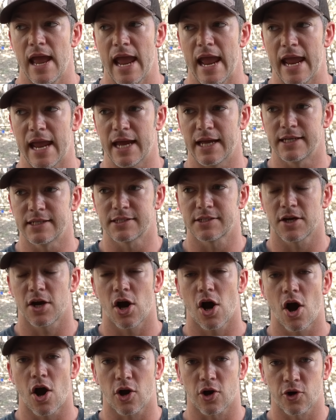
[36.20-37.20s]
And
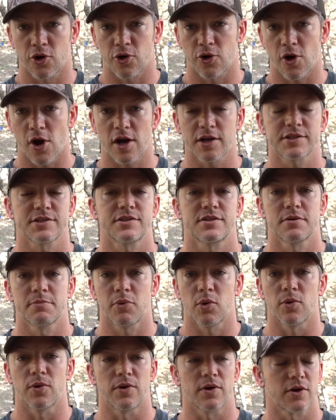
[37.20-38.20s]
across the
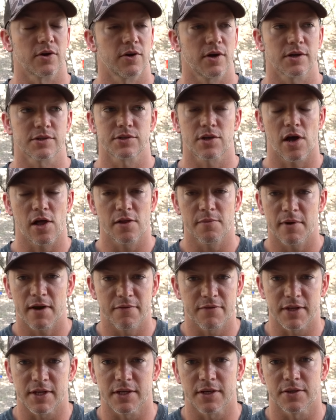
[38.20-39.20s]
board, across all of
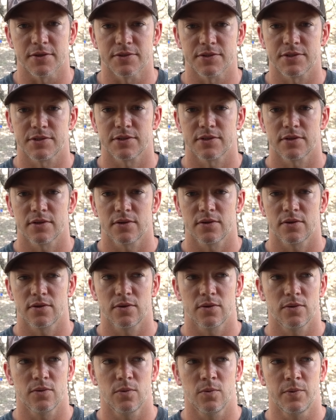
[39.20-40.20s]
my
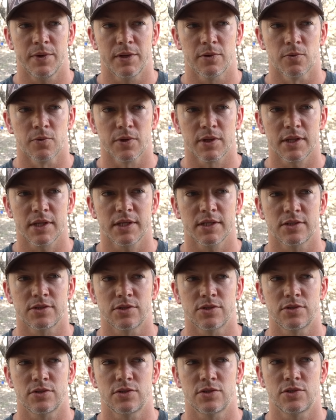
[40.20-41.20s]
videos, we really
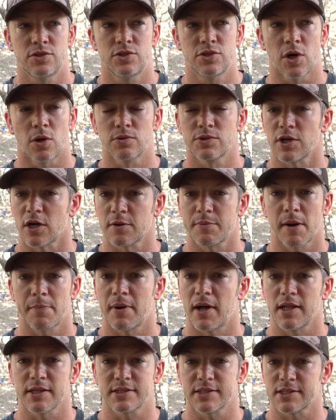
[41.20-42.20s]
don't talk
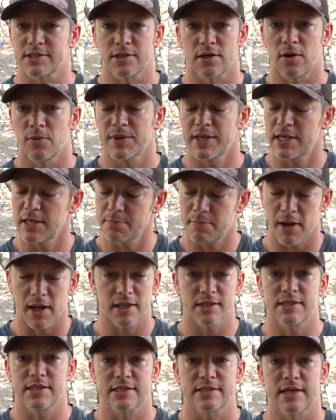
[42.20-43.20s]
about politics at all. We keep
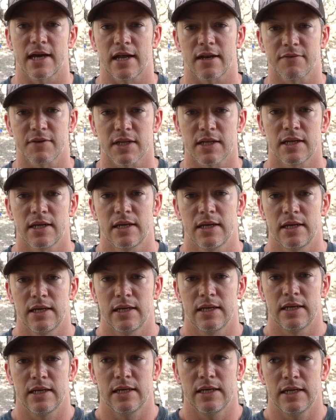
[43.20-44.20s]
politics out of it.
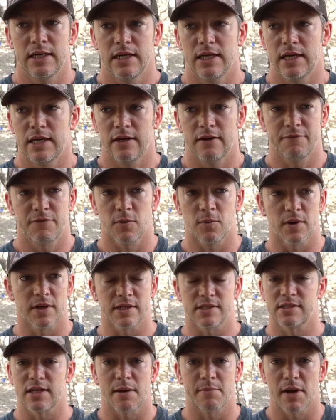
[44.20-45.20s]
For
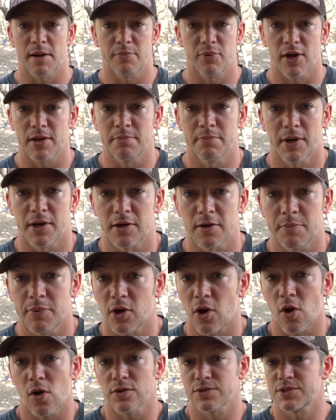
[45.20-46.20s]
one, it's not my bread and butter,
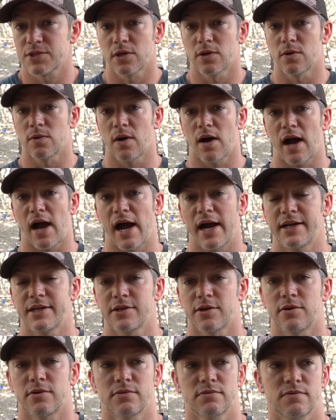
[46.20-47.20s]
but also I
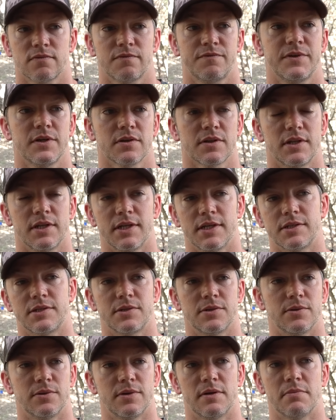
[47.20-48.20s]
don't feel the need
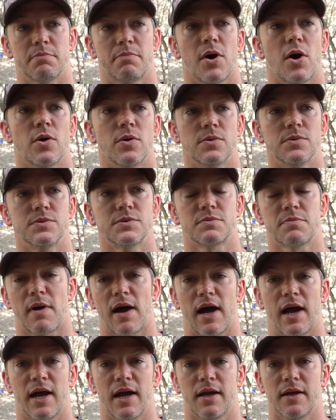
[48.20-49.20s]
to impose
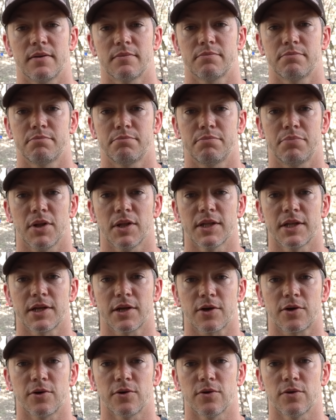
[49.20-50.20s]
my
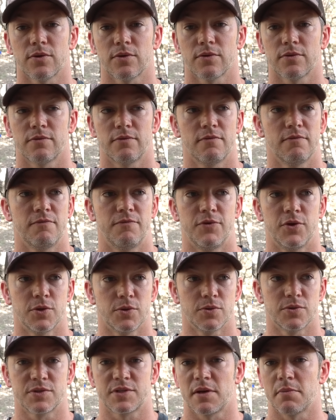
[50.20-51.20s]
political
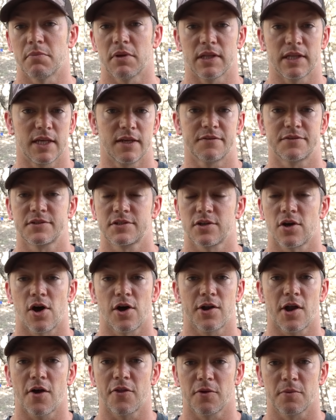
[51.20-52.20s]
views and beliefs
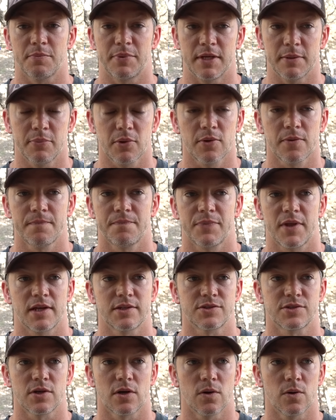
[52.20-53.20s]
on other people.
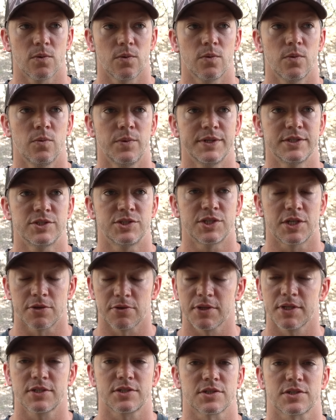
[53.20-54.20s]
And so we
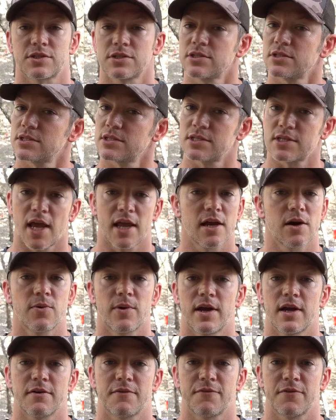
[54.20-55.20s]
generally just stay
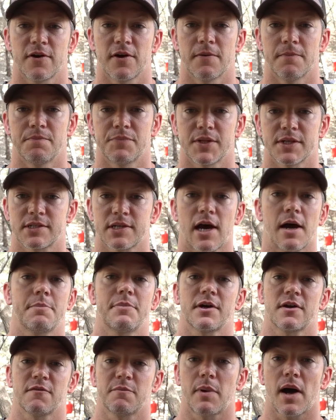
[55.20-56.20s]
away from the
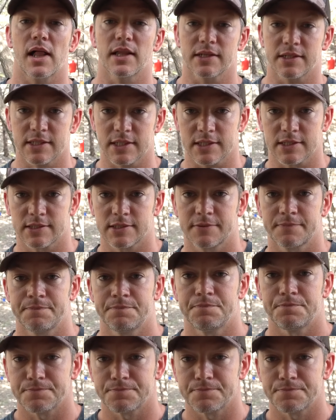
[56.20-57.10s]
topic of politics.